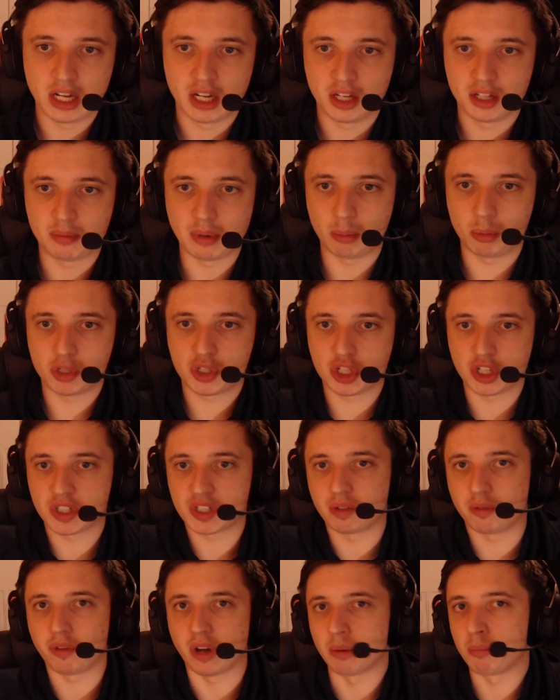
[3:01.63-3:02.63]
Maybe it's just a
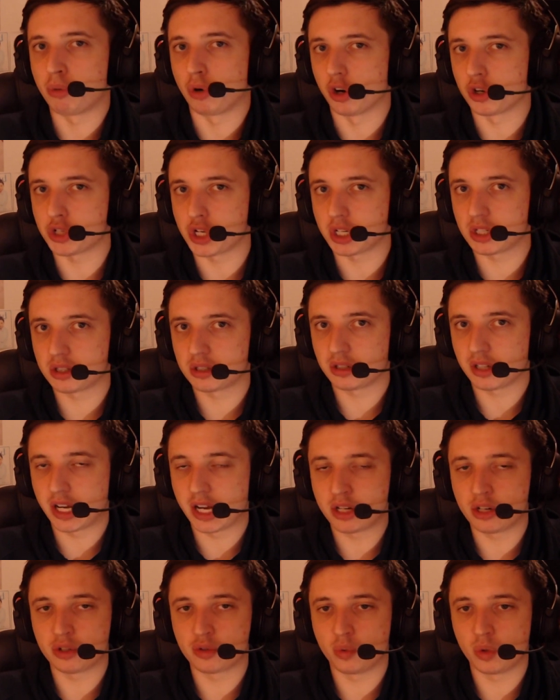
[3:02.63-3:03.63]
fun project. I
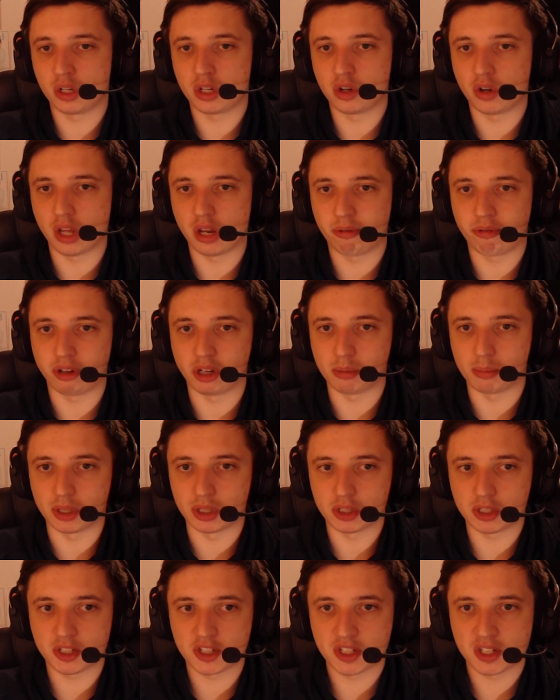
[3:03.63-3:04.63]
don't really know anything about
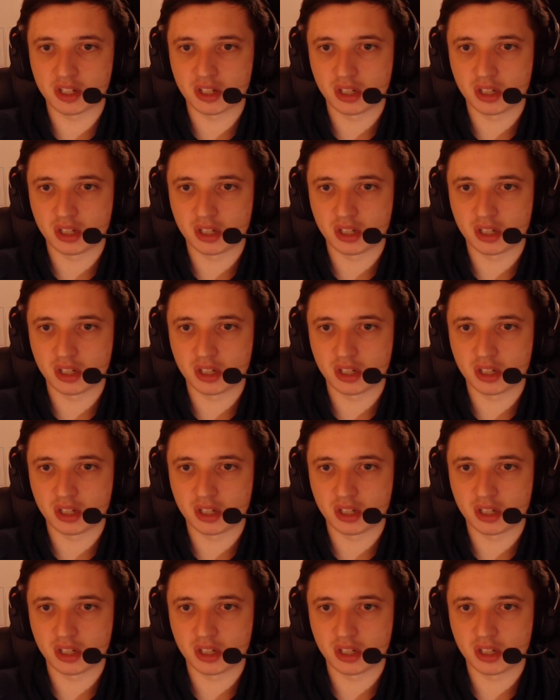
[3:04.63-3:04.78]
this.